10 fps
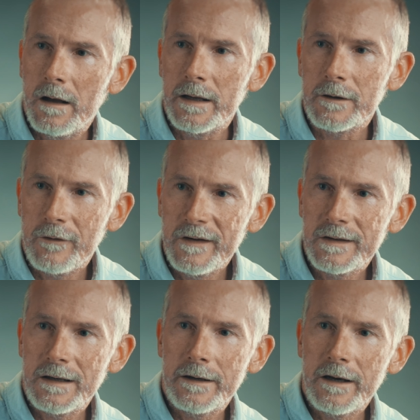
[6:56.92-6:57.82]

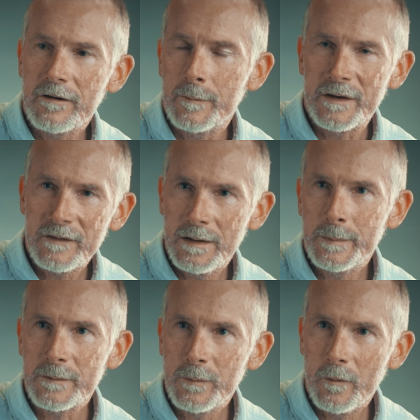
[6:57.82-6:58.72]
Increasingly, I hear about
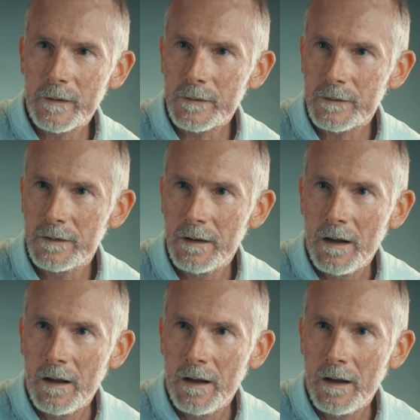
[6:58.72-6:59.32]
tipping points.